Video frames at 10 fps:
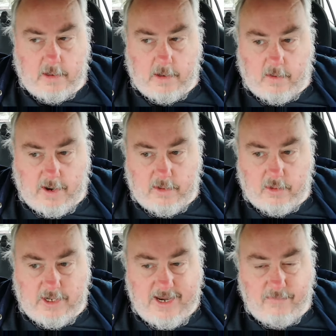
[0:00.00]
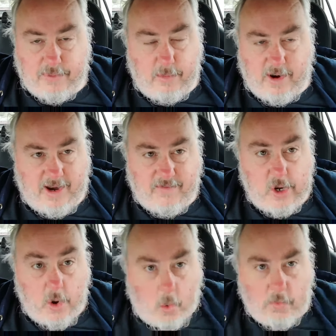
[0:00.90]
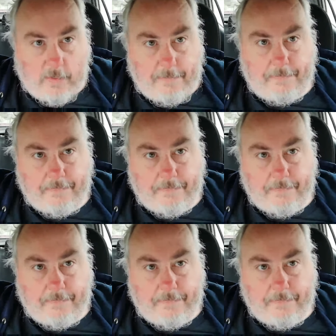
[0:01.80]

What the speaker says: All right. You didn't even, pretty much not even know them.